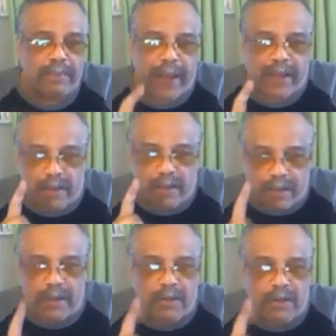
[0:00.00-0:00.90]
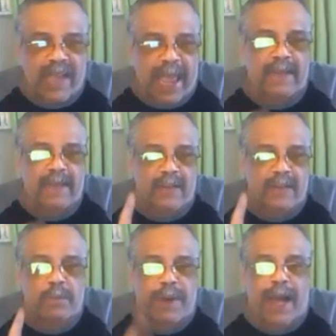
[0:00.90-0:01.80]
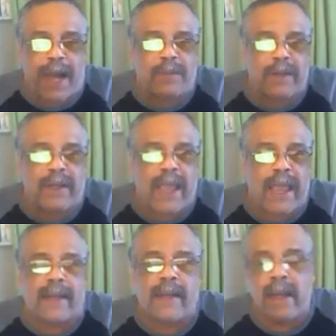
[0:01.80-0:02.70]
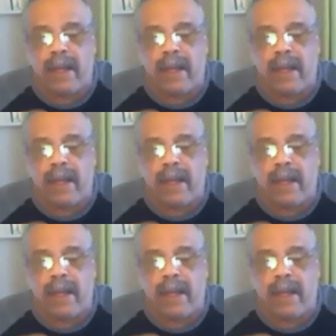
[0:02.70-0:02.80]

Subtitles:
Pay as little tax as you possibly can.